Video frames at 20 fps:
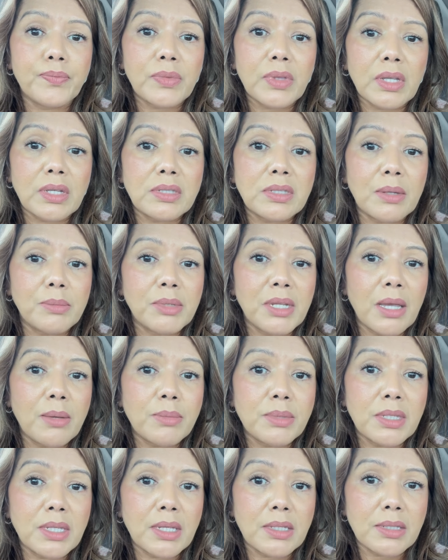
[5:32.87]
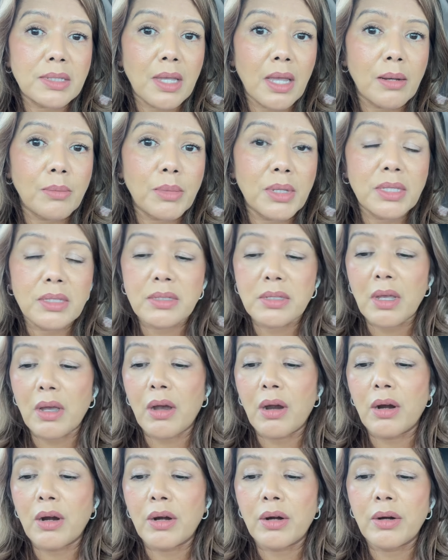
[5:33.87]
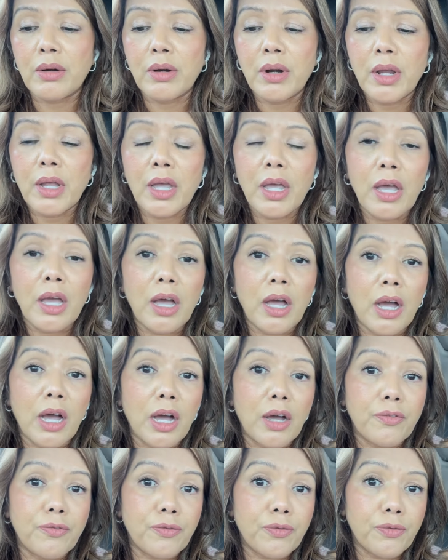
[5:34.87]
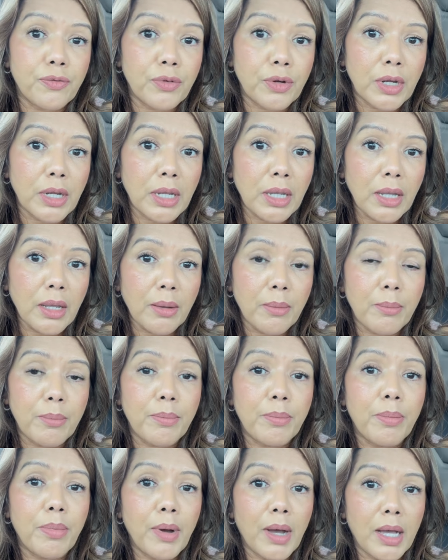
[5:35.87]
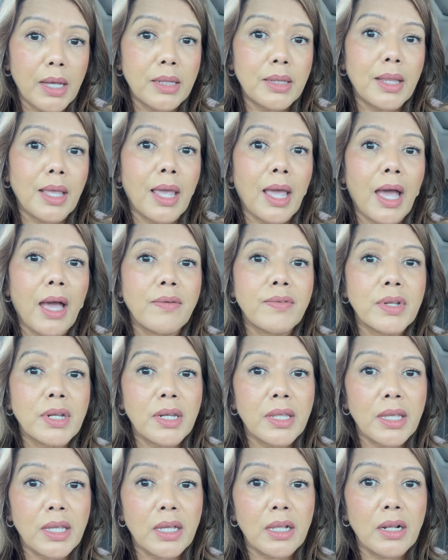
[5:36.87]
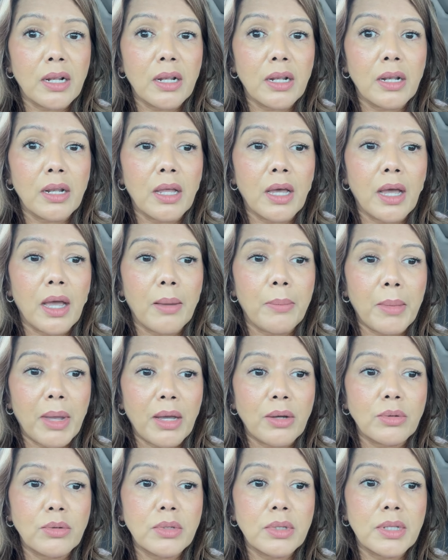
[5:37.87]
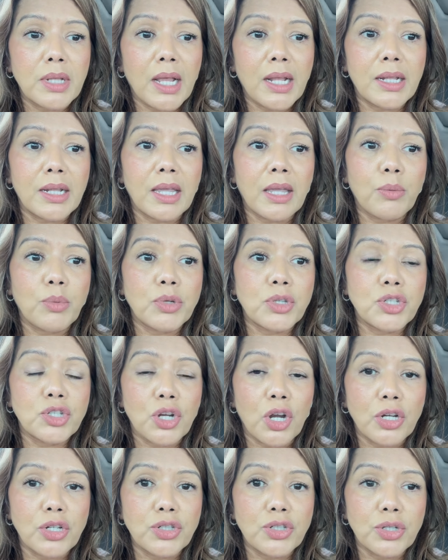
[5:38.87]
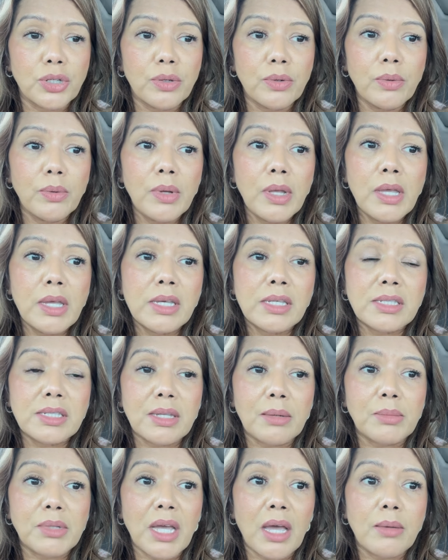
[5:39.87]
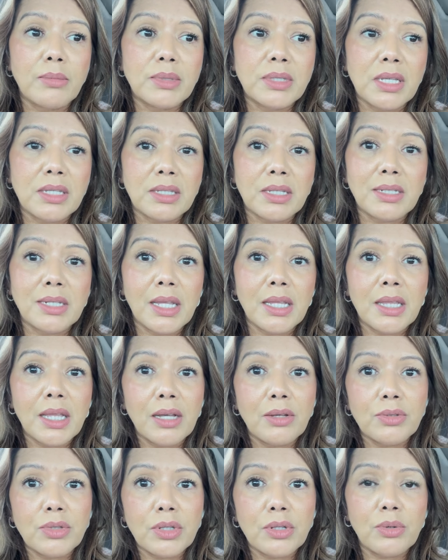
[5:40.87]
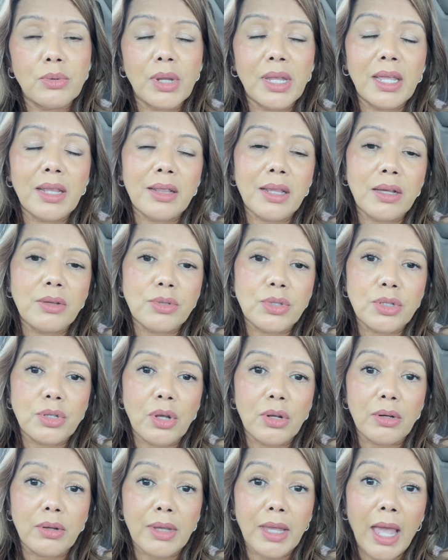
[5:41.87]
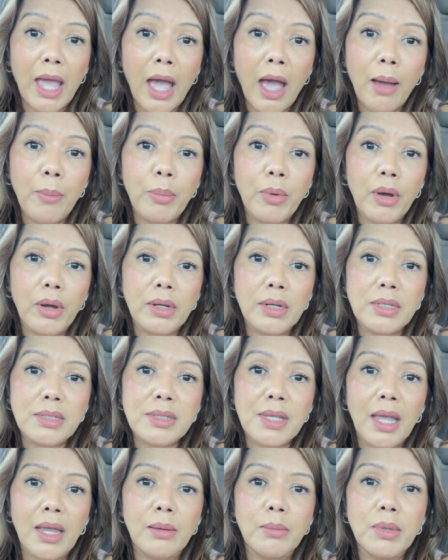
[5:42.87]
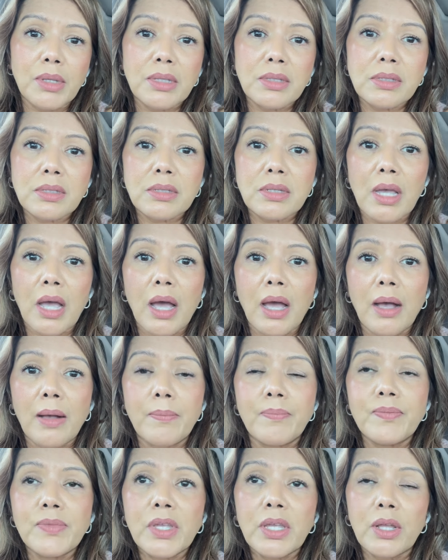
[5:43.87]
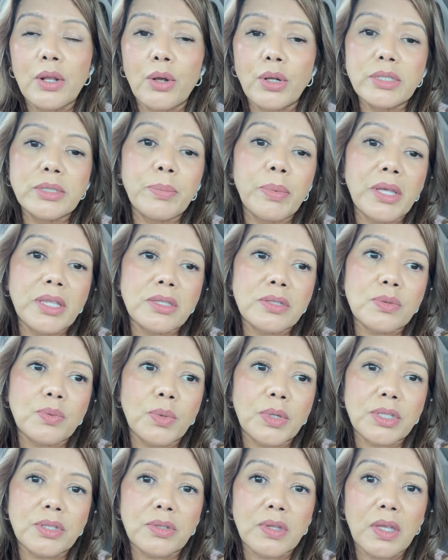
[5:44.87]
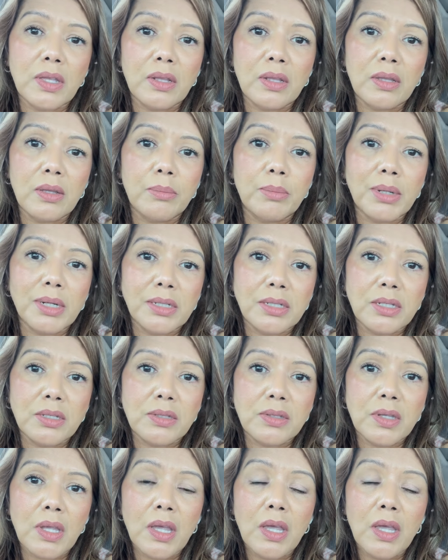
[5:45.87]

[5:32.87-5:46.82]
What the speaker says: sometimes the assignments are free, but they have a legal amount that they would charge you. Sometimes there's a $10,000 or $8,000 cap on assignments. It all depends what's in the builder's